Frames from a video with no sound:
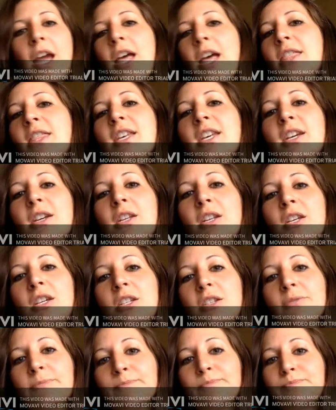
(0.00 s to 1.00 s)
And
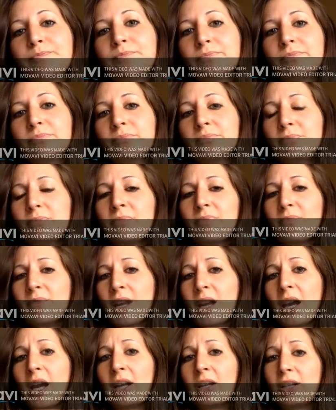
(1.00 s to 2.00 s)
then
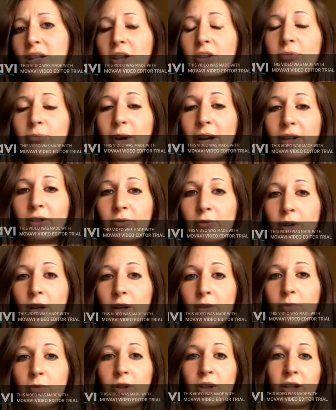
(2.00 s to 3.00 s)
I had another minor
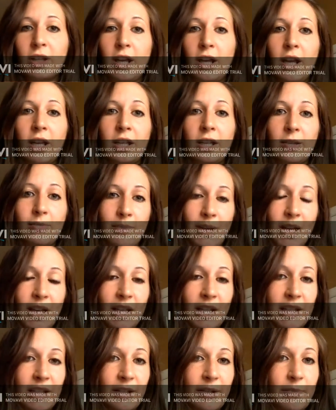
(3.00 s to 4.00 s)
one where I got hit by
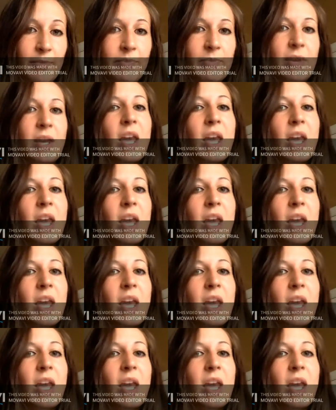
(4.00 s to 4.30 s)
a limb